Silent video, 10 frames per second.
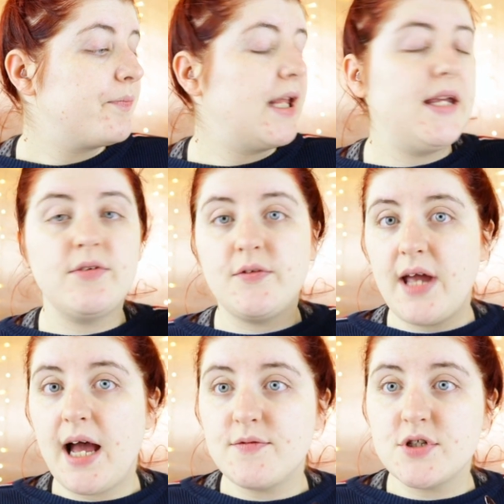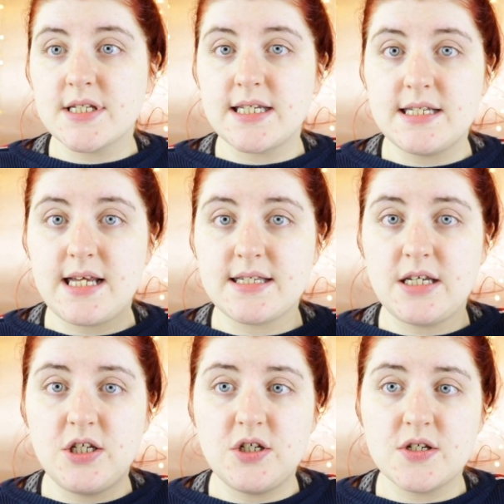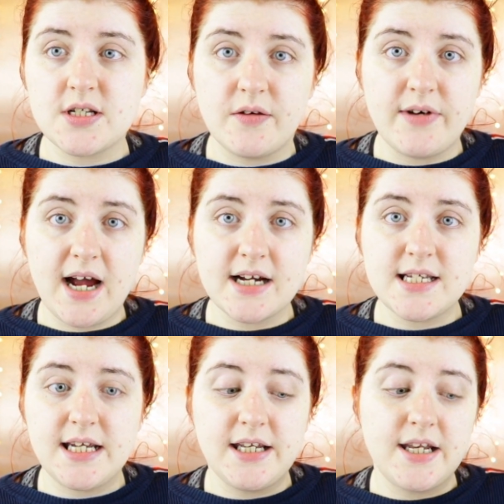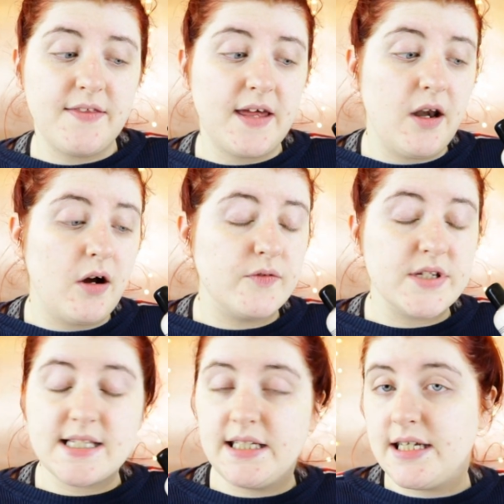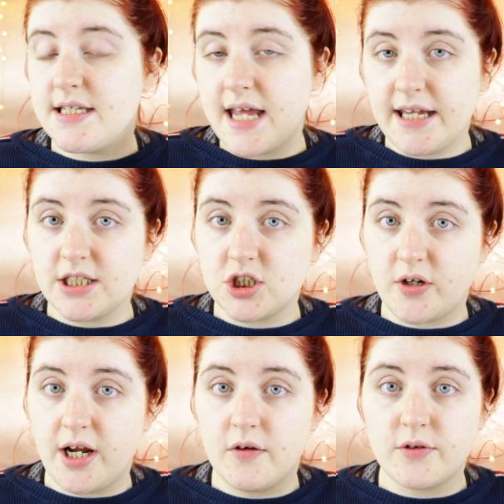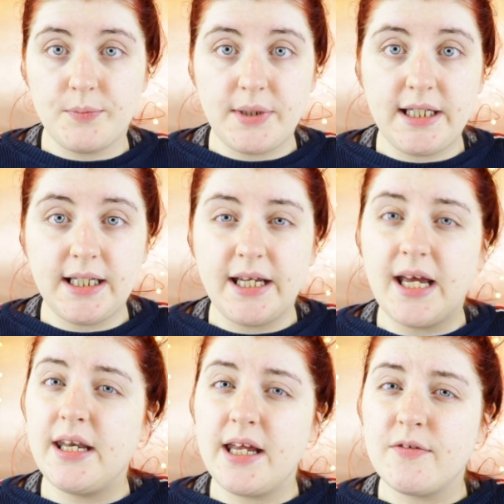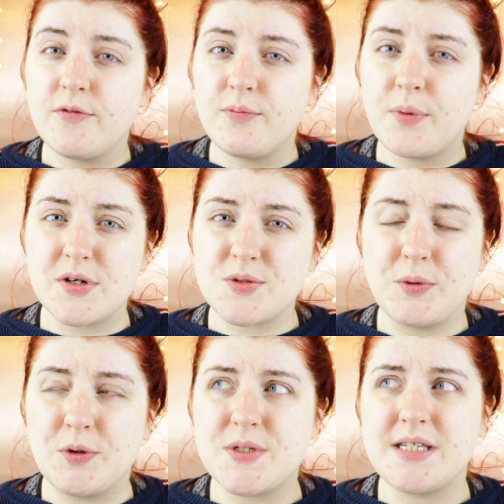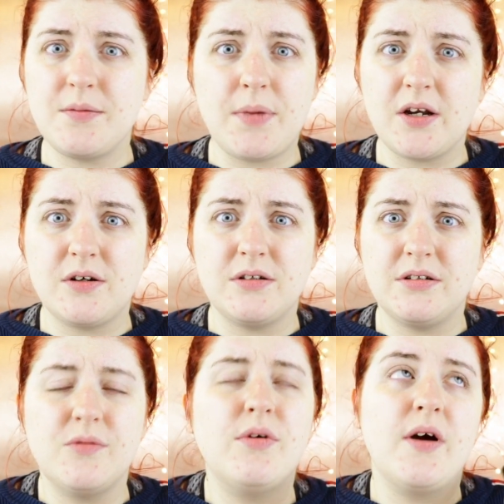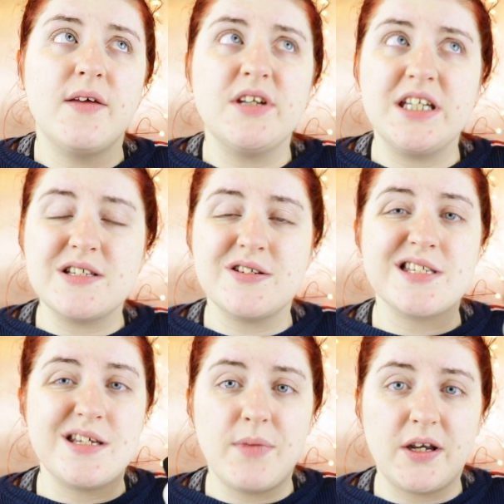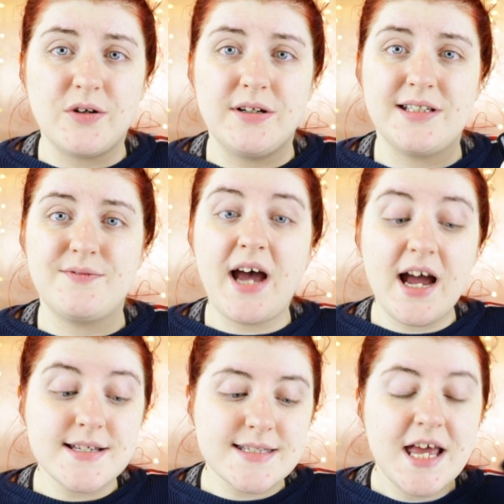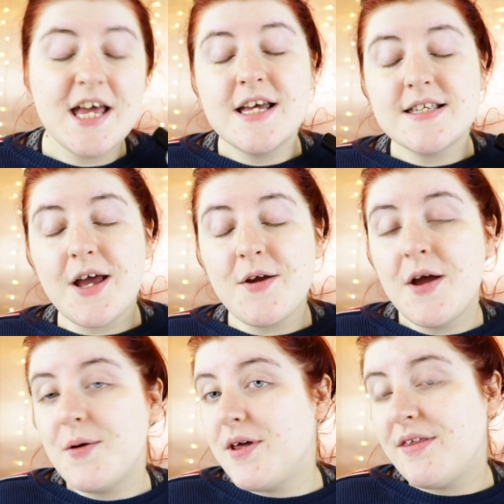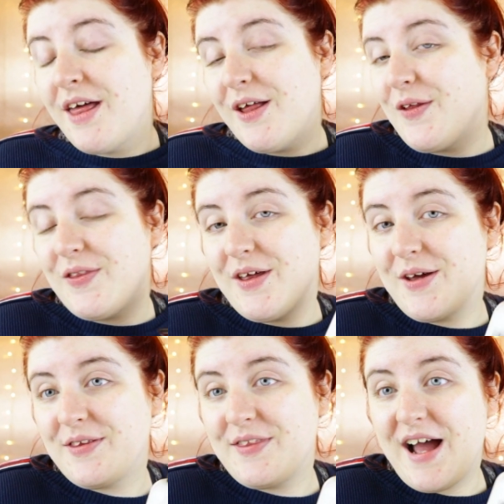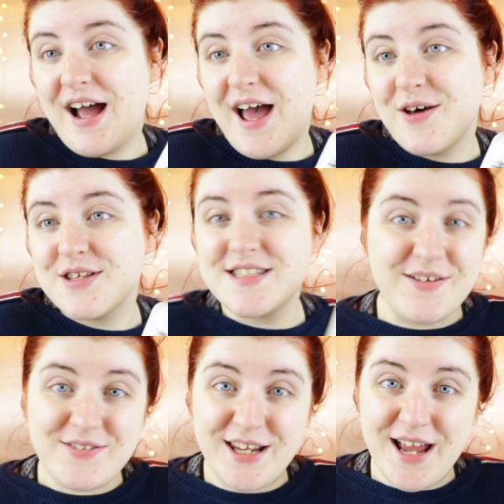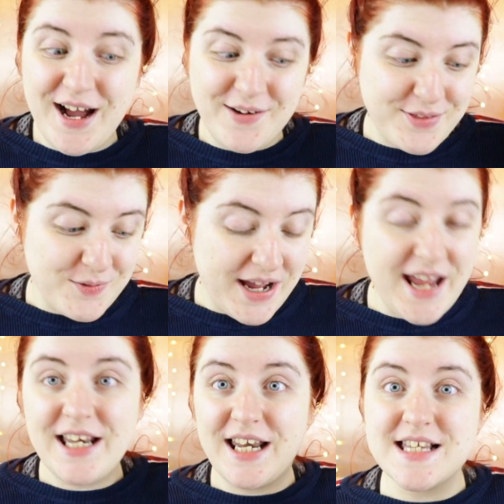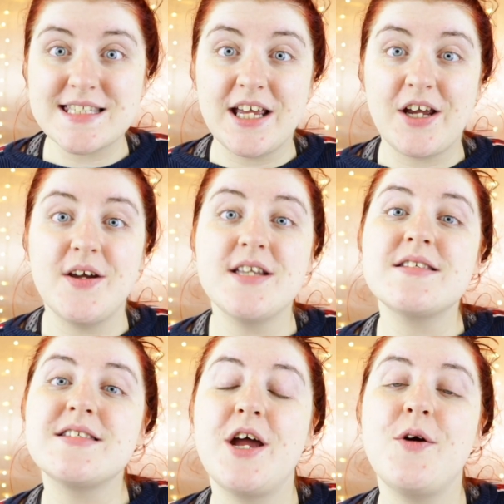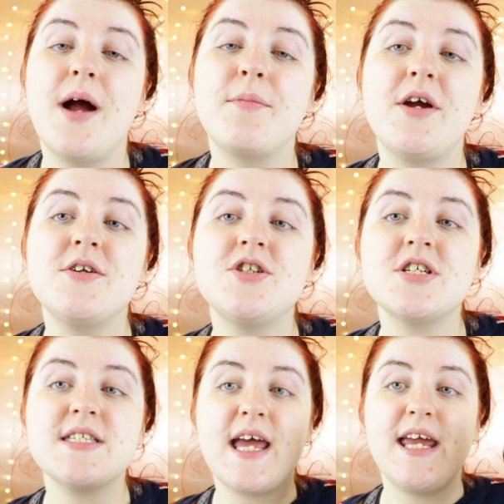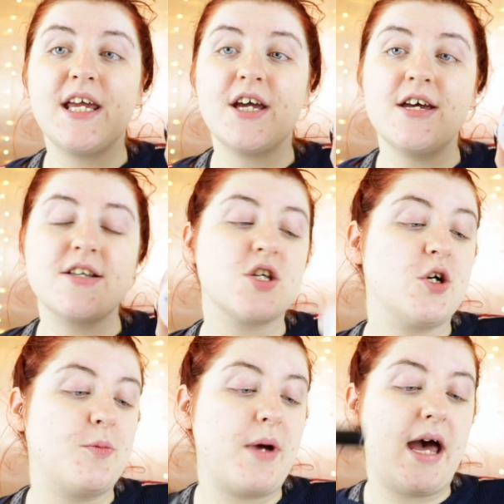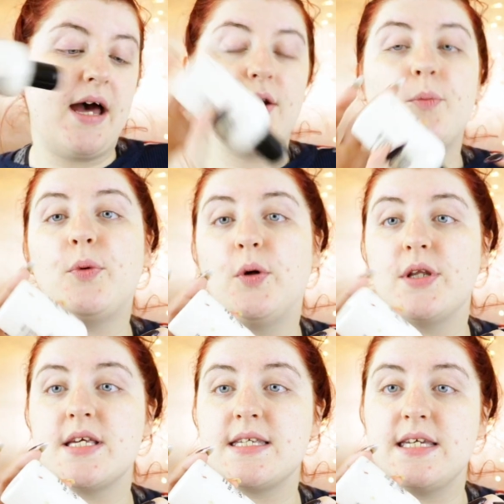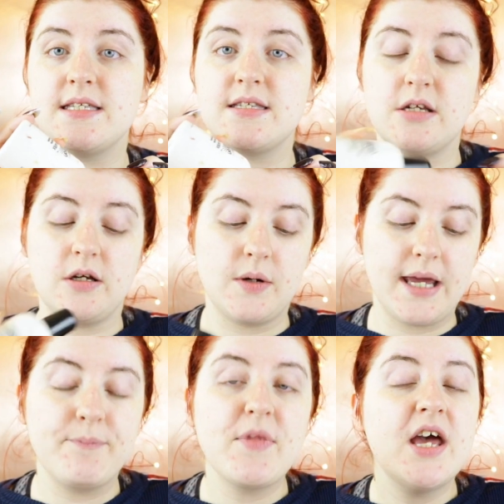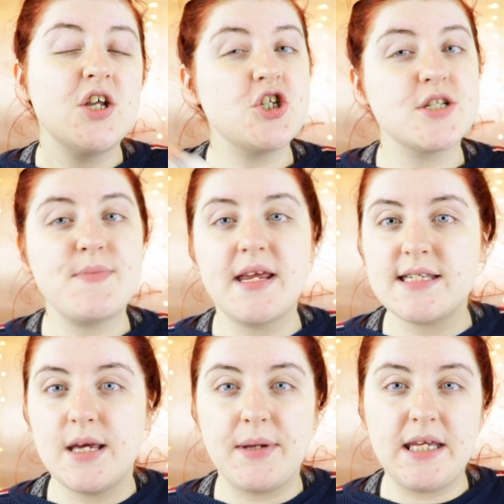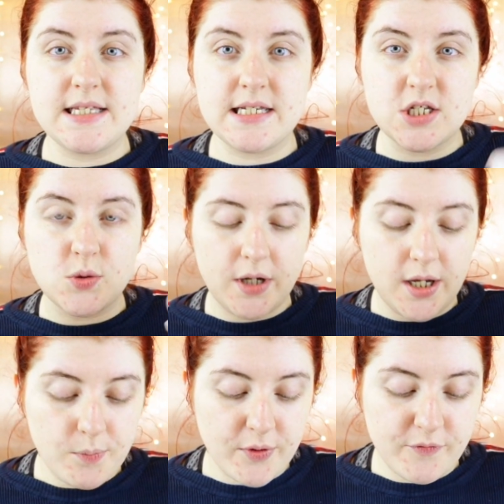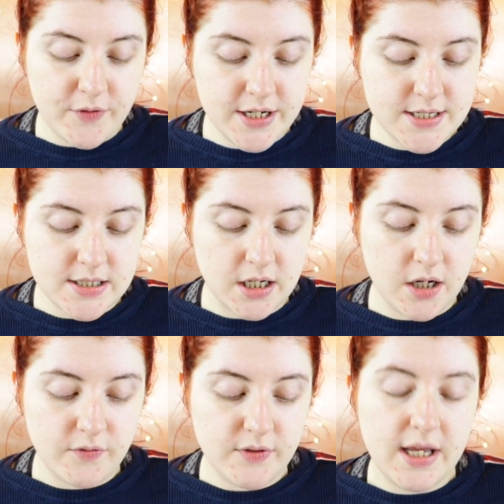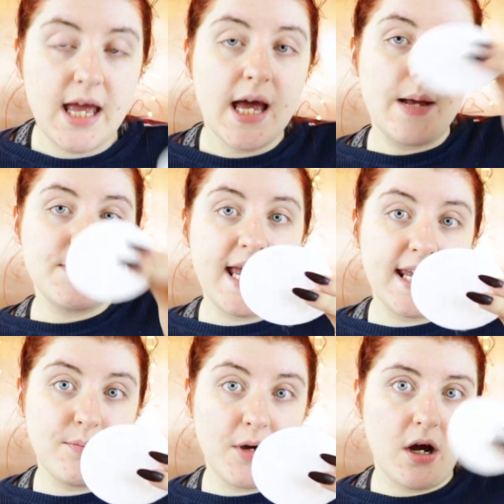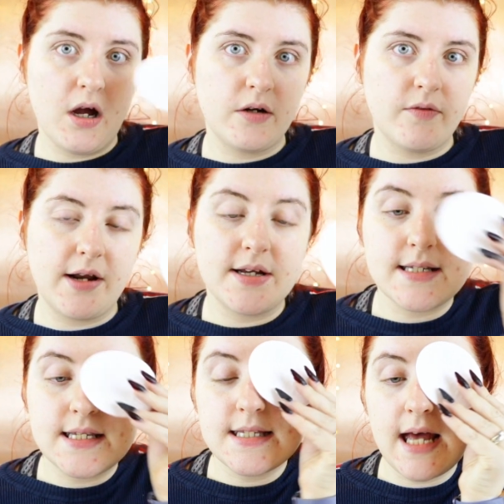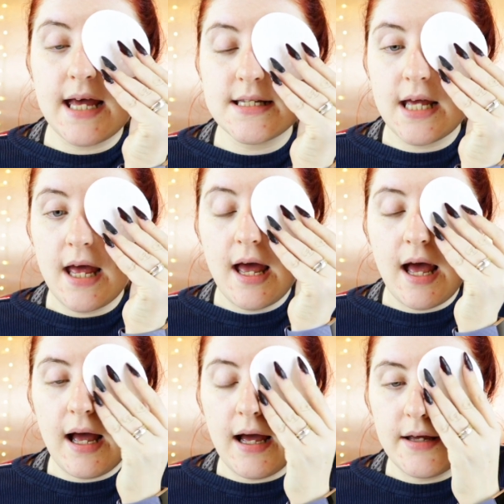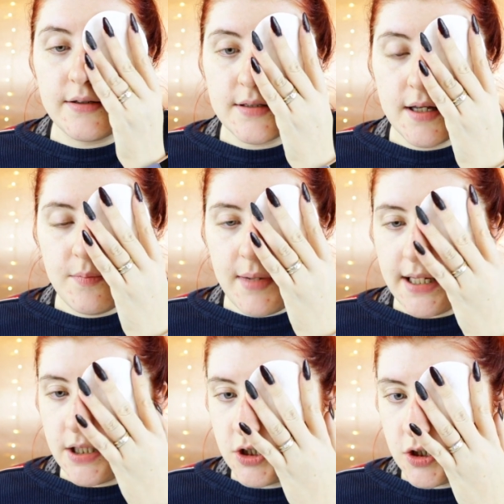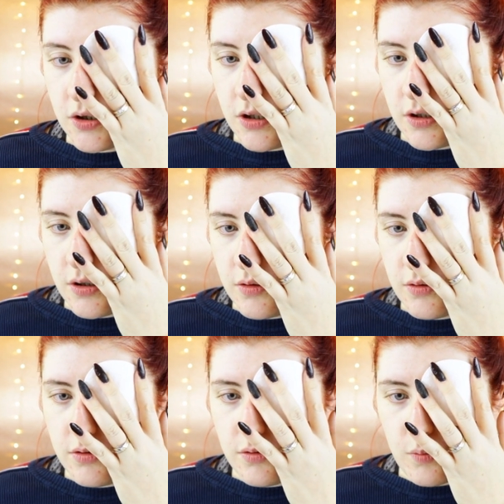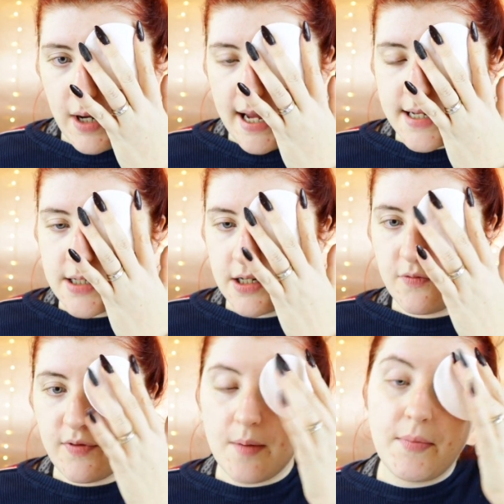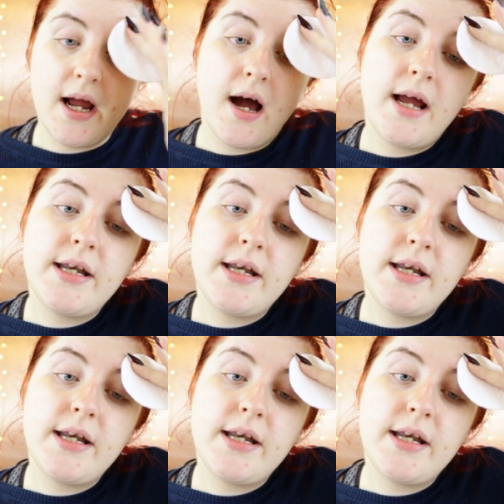Even if you have done a skin test and you do start reacting, then obviously take it straight off completely, and if possible seek medical, well, if you need to, seek medical advice. So with that health and safety out of the way, let's get going. So I'm going to just take a tub and pour this into it. Just makes it a bit easier to work. But first off, I'm taking my cotton round, as I said, and making sure where it's going to fit on my eye.